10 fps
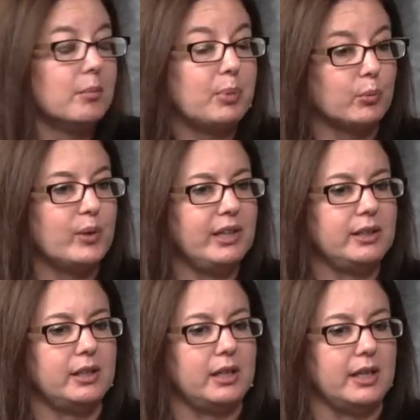but
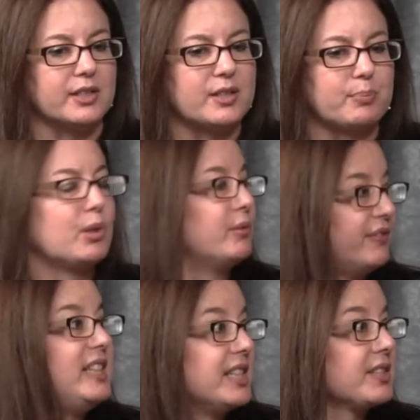really it's pro
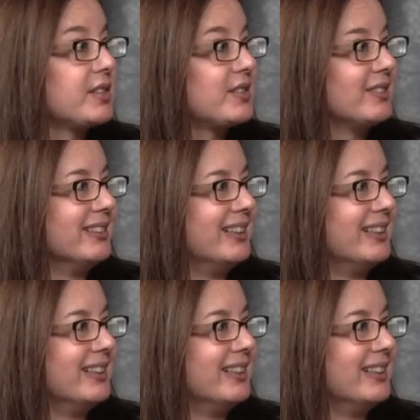fetus.